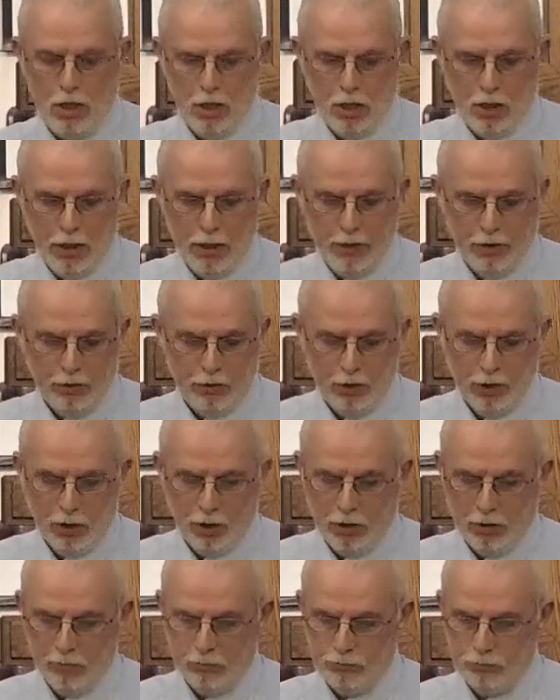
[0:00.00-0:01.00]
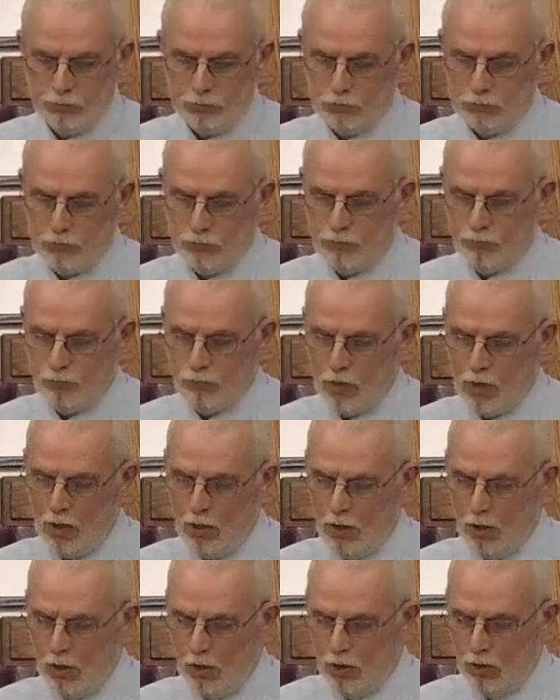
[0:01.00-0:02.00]
And uh,
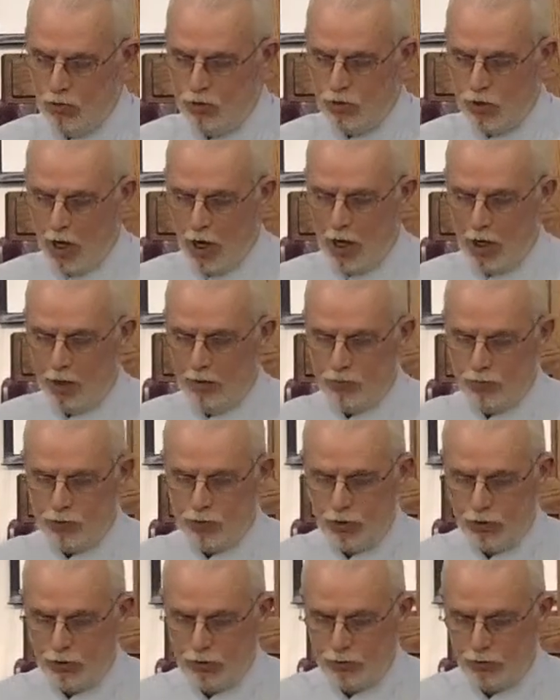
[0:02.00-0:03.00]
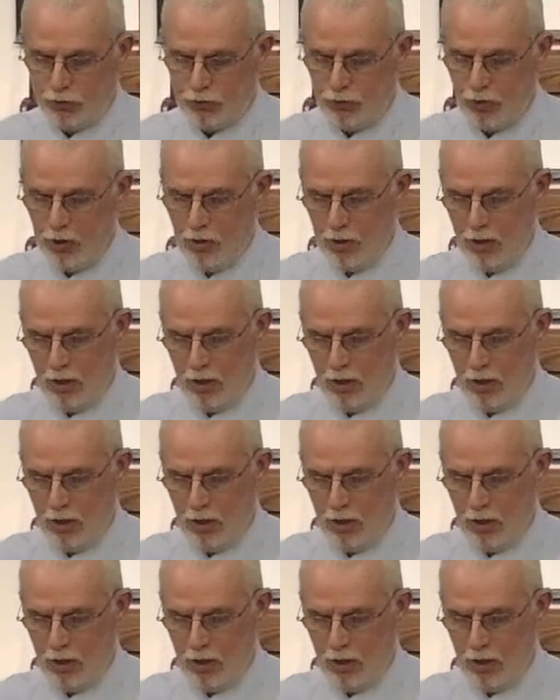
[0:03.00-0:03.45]
James is